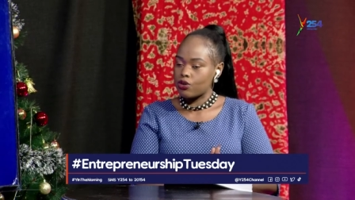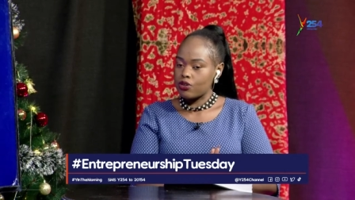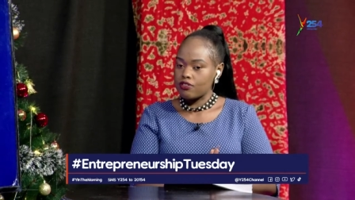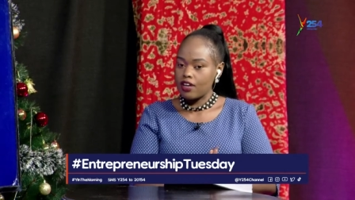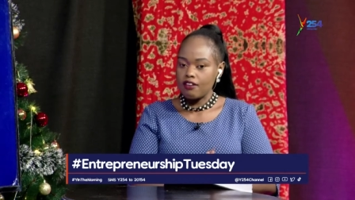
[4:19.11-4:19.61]
Or
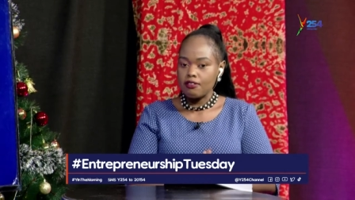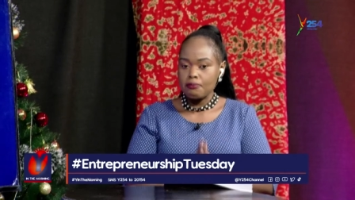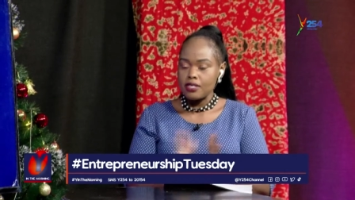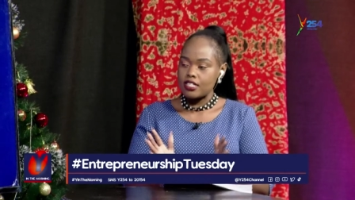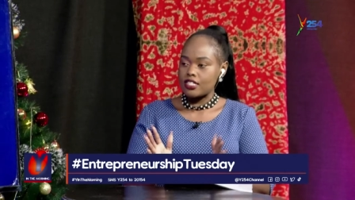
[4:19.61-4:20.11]
if I have a
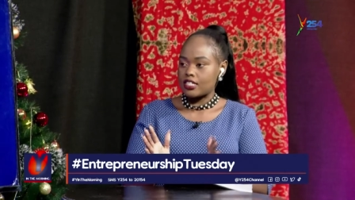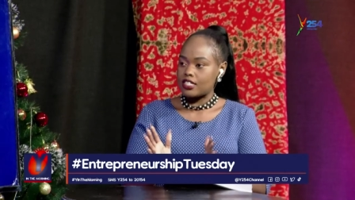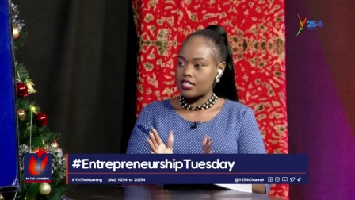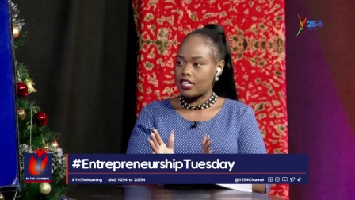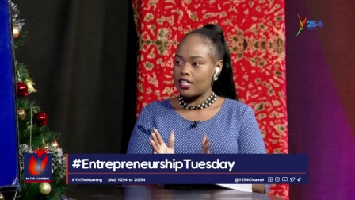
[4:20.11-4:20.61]
business
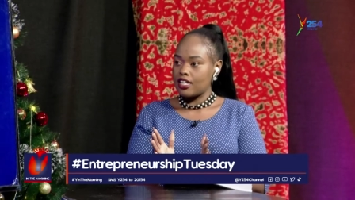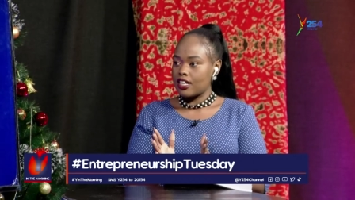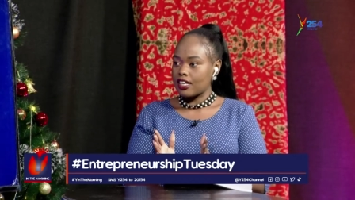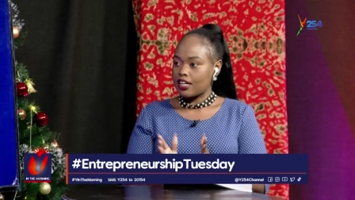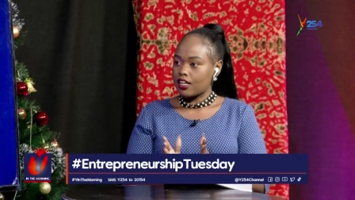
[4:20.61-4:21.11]
idea,
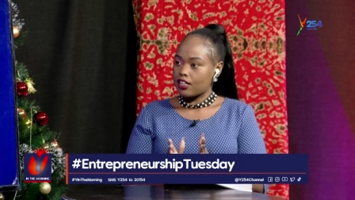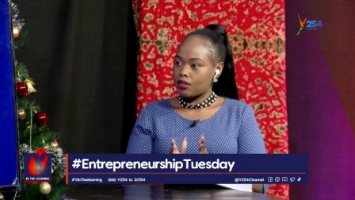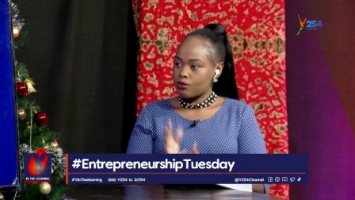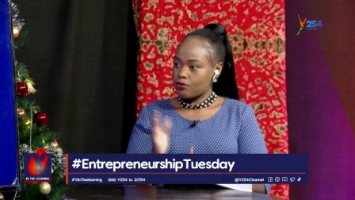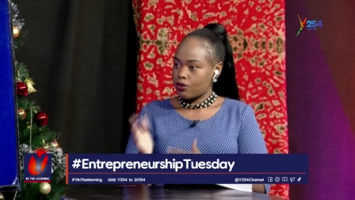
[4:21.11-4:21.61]
can I
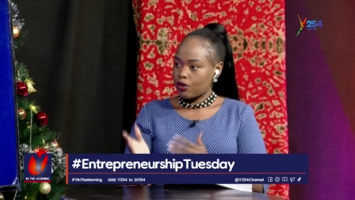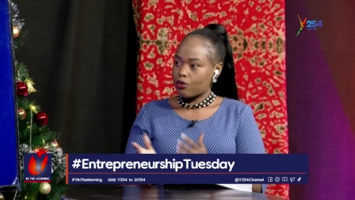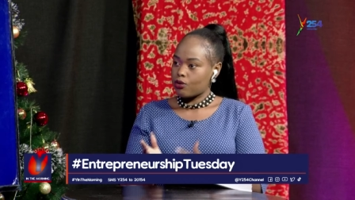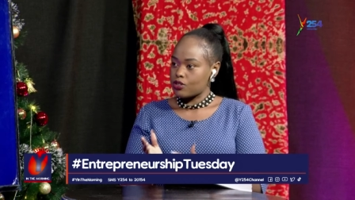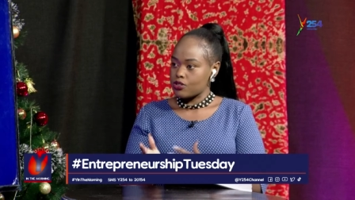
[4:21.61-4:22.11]
look for a
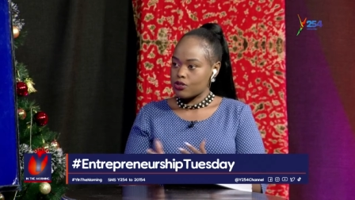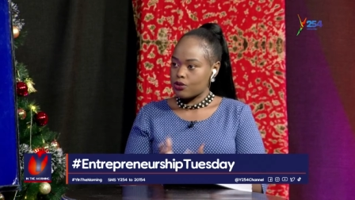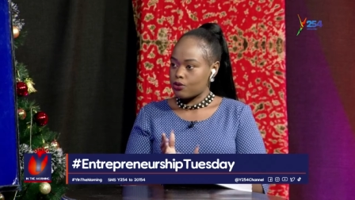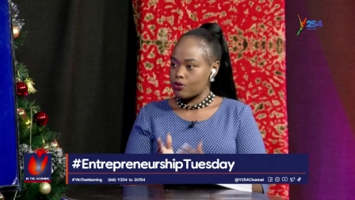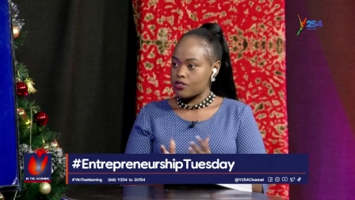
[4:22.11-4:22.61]
coach?
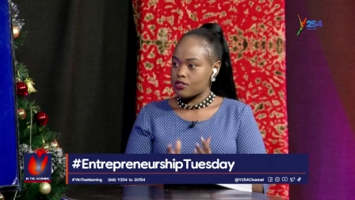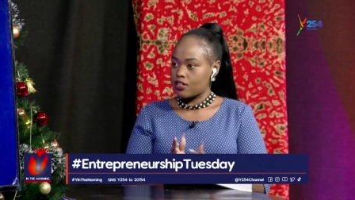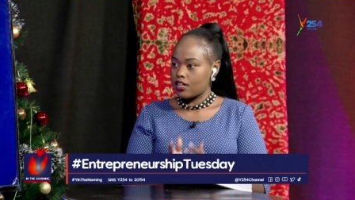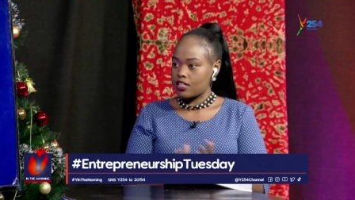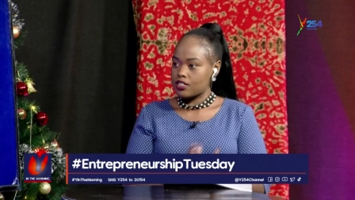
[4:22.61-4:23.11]
So who is
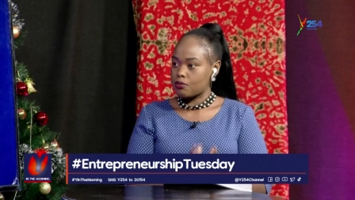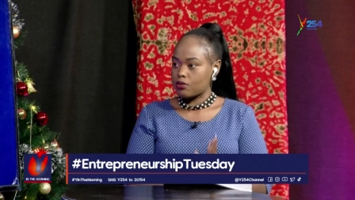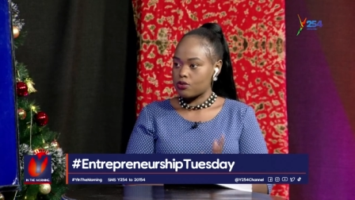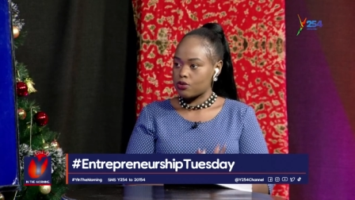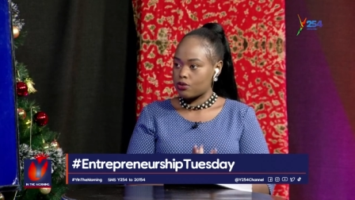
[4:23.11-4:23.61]

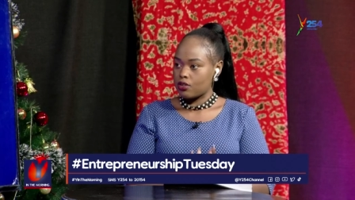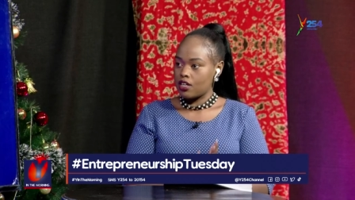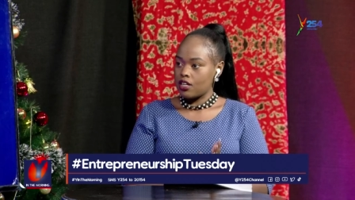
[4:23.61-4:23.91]
eligible to?